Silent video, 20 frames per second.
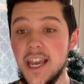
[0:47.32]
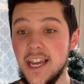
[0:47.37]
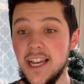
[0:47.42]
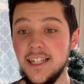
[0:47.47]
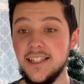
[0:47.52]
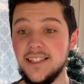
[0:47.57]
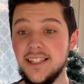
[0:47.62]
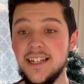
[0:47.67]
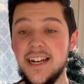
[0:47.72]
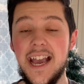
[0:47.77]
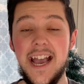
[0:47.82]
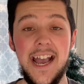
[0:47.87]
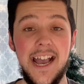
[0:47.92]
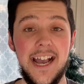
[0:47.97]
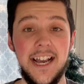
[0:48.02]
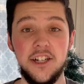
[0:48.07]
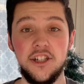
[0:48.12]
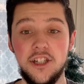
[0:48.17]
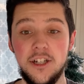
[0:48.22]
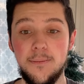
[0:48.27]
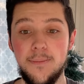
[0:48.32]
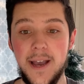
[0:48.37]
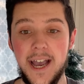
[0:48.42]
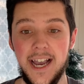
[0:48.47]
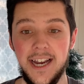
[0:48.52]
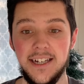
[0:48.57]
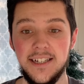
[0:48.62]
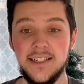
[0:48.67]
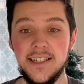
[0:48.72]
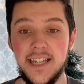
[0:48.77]
It's an
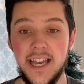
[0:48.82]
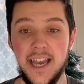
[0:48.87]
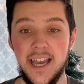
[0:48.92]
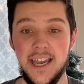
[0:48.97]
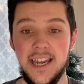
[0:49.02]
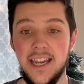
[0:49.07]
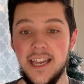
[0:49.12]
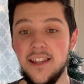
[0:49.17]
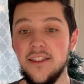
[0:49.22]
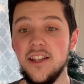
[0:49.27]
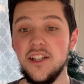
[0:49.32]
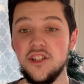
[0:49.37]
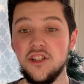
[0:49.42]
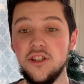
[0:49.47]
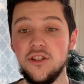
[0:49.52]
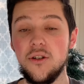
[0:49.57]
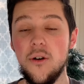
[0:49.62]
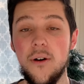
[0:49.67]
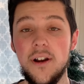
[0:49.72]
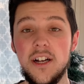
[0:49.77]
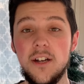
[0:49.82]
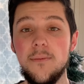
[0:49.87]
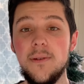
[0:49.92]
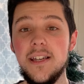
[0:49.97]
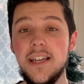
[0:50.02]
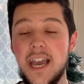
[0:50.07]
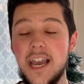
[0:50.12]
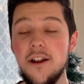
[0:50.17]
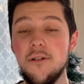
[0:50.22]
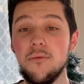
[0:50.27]
action-packed day, and this is going to
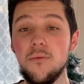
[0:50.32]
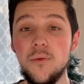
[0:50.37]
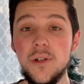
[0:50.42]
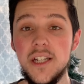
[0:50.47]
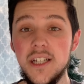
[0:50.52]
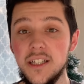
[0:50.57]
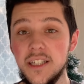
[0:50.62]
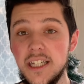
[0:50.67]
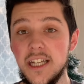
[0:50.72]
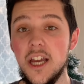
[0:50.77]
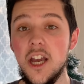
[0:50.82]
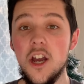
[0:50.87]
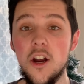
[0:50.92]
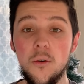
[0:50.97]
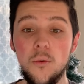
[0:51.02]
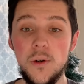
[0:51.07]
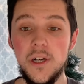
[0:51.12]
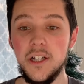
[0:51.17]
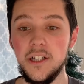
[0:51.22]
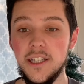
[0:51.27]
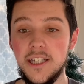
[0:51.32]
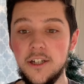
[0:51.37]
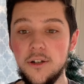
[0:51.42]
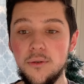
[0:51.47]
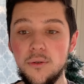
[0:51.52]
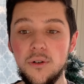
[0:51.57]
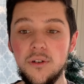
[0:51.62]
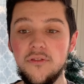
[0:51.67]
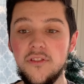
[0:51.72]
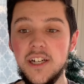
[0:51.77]
be a really, really
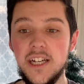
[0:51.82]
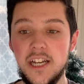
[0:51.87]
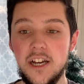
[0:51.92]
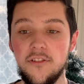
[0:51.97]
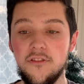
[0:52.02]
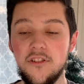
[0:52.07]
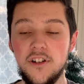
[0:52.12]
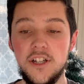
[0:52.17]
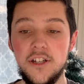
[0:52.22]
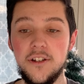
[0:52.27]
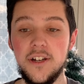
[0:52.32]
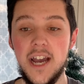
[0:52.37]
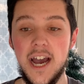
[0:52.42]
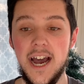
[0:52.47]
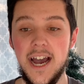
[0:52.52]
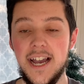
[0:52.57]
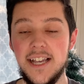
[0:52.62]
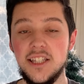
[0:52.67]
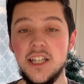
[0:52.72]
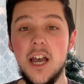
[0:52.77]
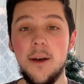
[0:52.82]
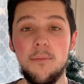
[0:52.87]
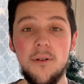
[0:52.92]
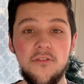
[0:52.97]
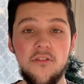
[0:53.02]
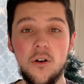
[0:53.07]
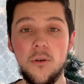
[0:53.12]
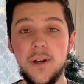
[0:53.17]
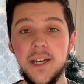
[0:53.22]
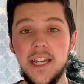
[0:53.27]
cool video for you guys.
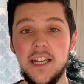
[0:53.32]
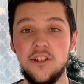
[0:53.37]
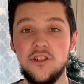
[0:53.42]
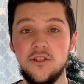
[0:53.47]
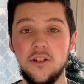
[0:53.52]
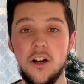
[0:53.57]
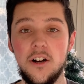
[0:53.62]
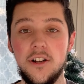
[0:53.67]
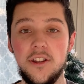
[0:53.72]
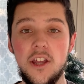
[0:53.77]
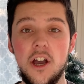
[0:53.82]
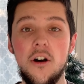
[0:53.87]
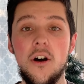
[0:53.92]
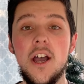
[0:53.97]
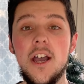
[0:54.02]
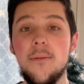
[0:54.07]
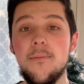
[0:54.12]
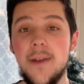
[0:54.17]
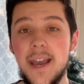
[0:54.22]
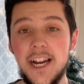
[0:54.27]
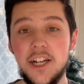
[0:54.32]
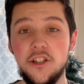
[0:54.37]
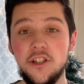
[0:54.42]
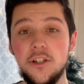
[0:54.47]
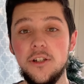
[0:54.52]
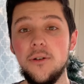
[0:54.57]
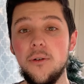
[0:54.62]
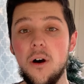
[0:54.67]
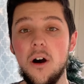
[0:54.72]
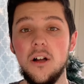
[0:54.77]
Before we get started, though, make sure
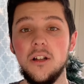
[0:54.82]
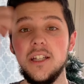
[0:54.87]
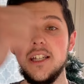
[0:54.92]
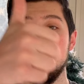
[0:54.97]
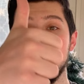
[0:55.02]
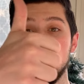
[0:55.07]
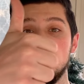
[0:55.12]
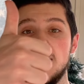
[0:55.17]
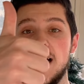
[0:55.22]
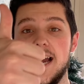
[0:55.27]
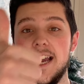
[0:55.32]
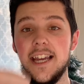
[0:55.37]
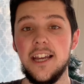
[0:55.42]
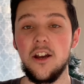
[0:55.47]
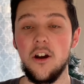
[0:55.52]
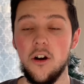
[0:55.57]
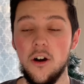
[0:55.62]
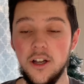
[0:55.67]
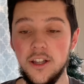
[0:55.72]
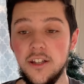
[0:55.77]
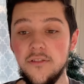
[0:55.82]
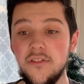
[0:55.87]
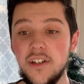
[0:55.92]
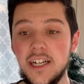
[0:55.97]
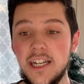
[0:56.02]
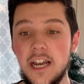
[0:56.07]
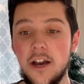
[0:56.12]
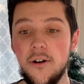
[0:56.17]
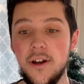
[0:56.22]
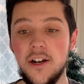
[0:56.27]
you all leave a like on the
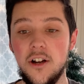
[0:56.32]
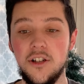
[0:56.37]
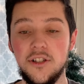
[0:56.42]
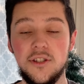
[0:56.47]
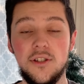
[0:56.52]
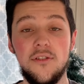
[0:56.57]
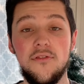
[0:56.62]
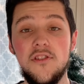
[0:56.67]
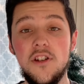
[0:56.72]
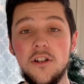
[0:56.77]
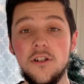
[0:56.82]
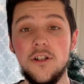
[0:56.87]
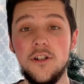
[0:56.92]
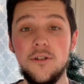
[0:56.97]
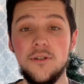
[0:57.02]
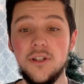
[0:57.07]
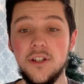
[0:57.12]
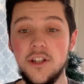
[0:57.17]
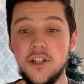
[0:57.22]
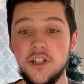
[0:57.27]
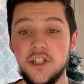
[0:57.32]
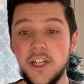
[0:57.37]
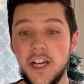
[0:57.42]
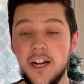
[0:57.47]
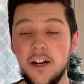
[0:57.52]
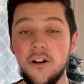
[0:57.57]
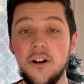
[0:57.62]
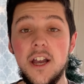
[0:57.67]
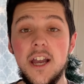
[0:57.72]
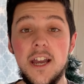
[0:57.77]
video, and also if you're new to the
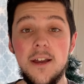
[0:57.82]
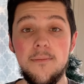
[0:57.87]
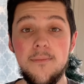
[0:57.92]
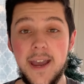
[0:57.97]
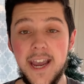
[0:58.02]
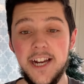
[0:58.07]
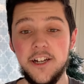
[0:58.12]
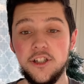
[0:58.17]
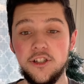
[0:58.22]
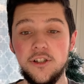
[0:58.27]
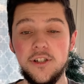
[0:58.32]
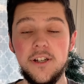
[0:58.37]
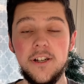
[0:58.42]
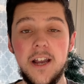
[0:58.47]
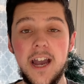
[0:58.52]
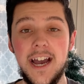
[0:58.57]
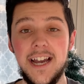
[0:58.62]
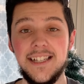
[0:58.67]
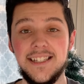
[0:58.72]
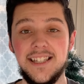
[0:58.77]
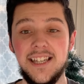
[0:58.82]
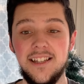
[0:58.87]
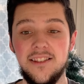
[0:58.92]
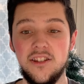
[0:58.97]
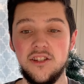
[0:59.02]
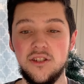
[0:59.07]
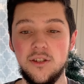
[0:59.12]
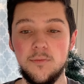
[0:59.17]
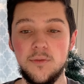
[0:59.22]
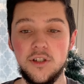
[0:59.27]
channel, make sure you guys hit the
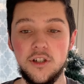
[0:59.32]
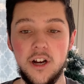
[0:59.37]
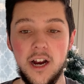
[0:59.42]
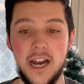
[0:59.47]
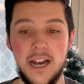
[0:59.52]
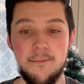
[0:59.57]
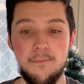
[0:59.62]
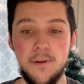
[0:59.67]
subscribe